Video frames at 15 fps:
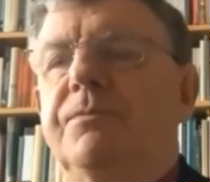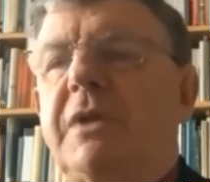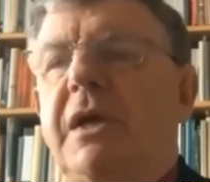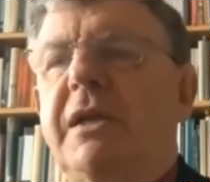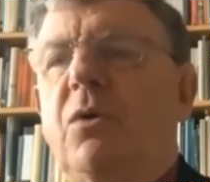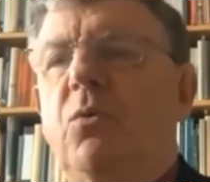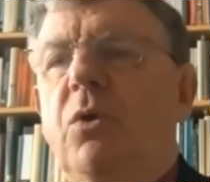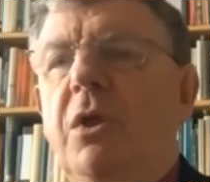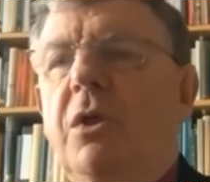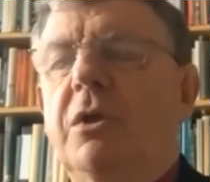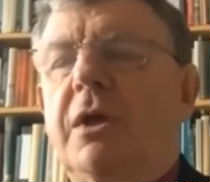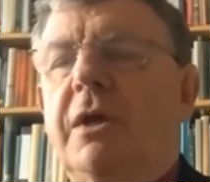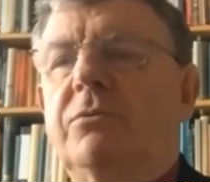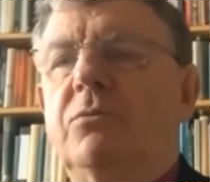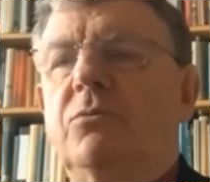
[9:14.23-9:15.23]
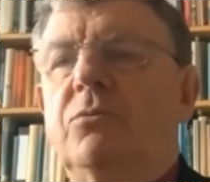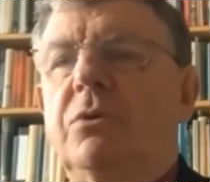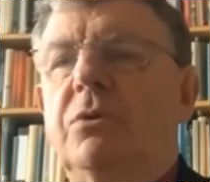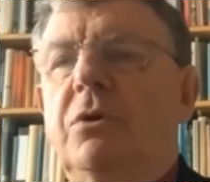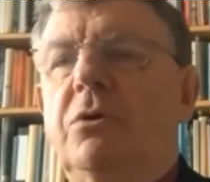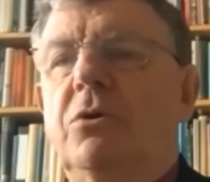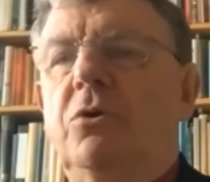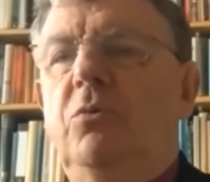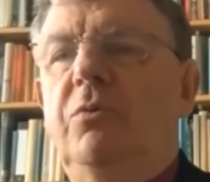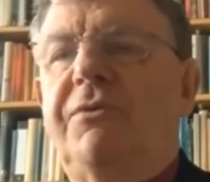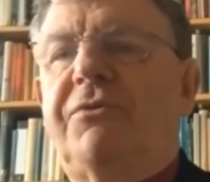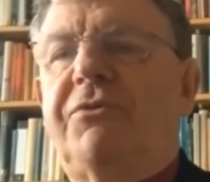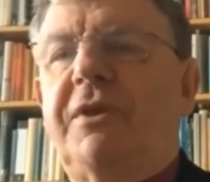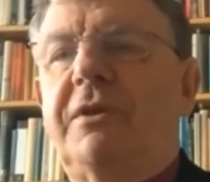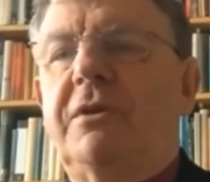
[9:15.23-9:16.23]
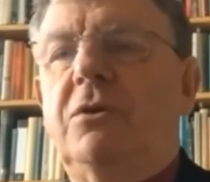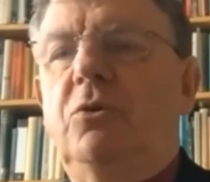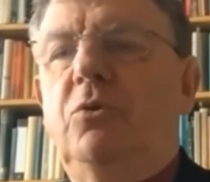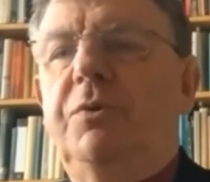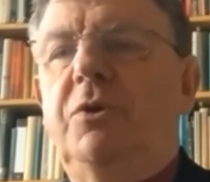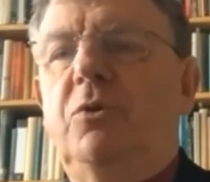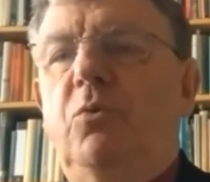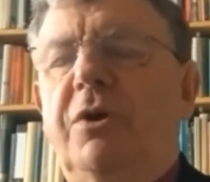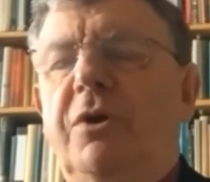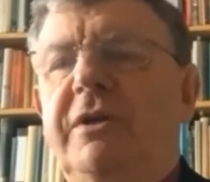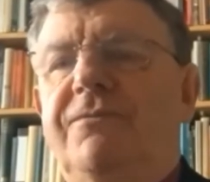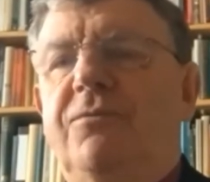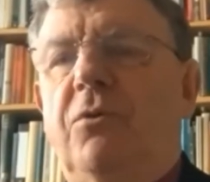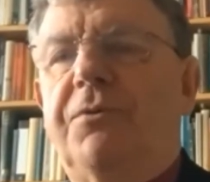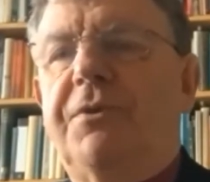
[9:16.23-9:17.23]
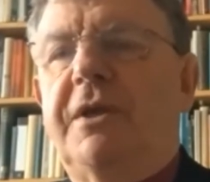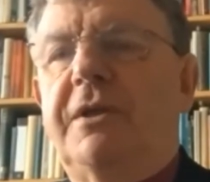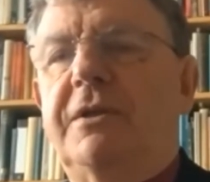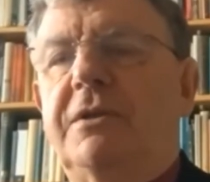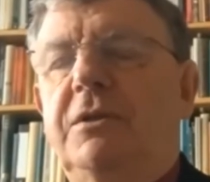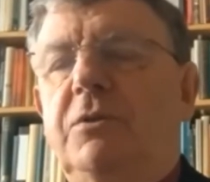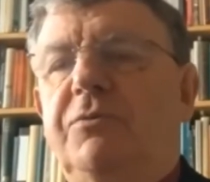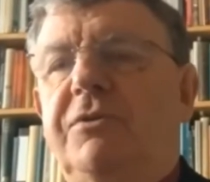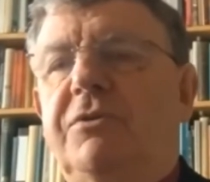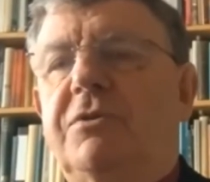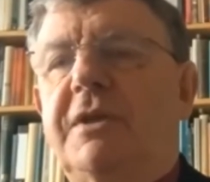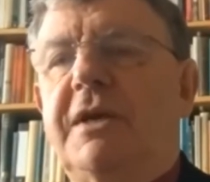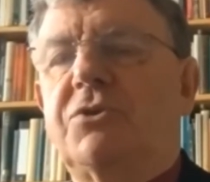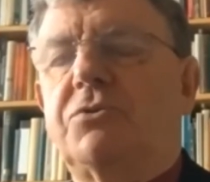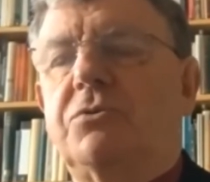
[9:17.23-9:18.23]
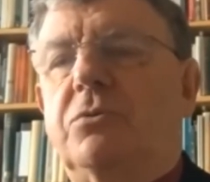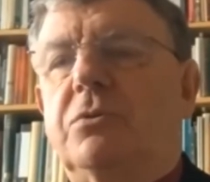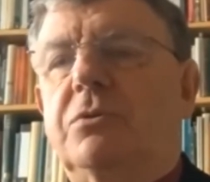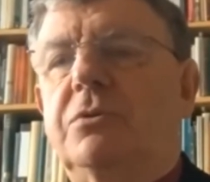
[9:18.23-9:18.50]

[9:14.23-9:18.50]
now, and who were you working for then at News International?